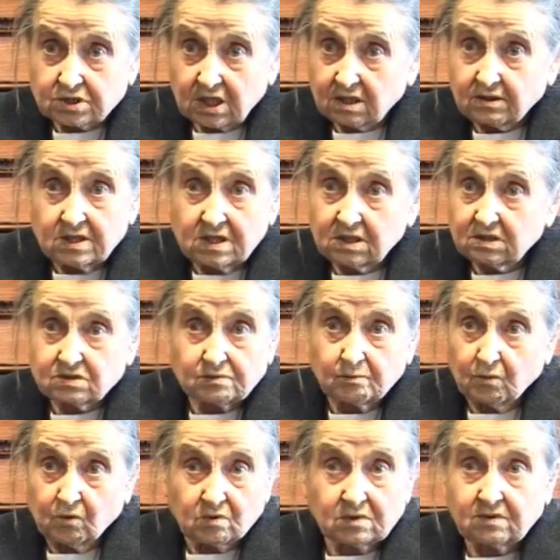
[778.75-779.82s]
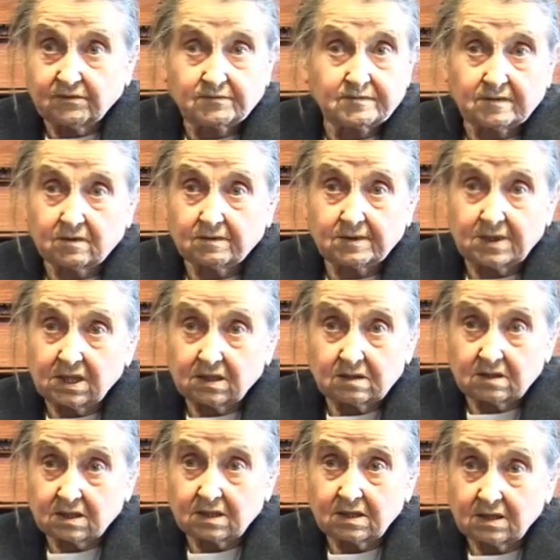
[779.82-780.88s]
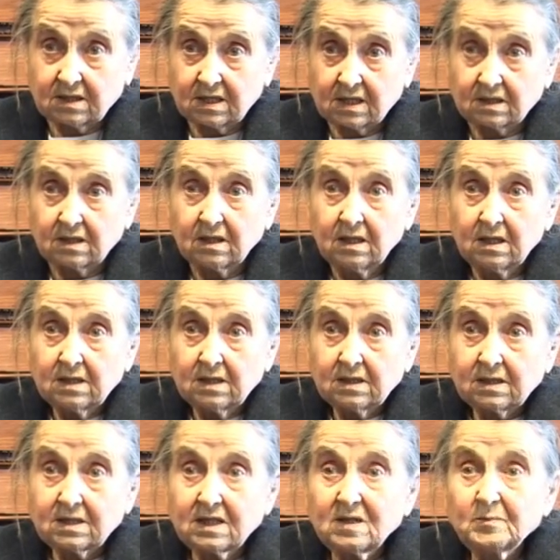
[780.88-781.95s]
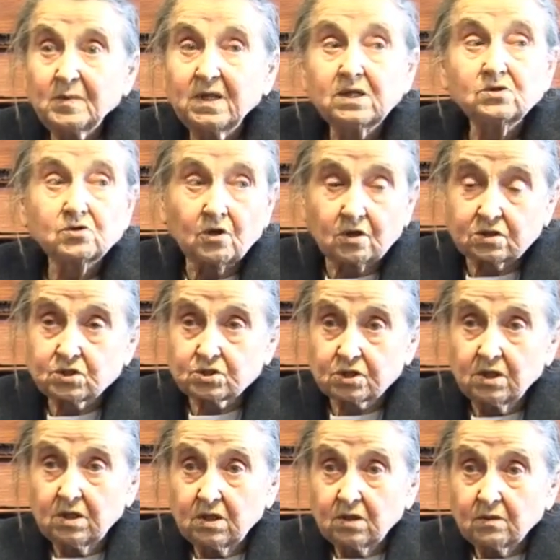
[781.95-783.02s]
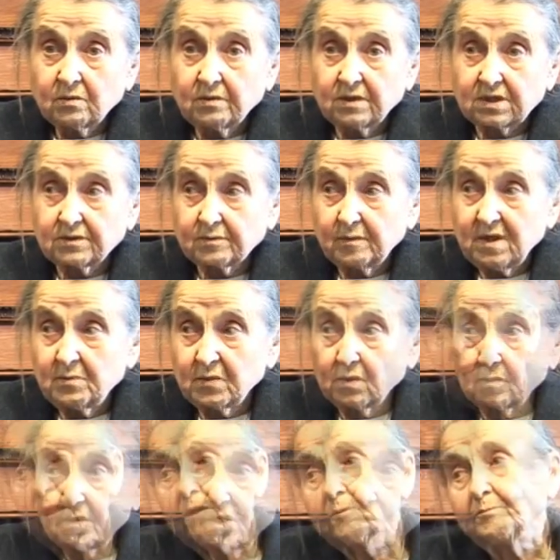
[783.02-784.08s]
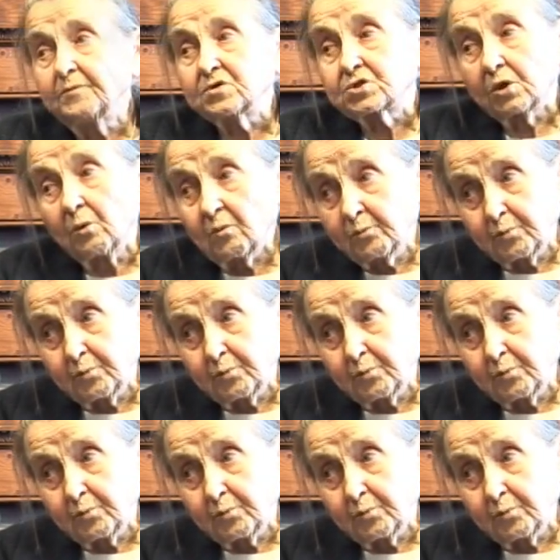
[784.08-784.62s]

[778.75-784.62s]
I think it's a wonderful thing that they can keep in touch with people. So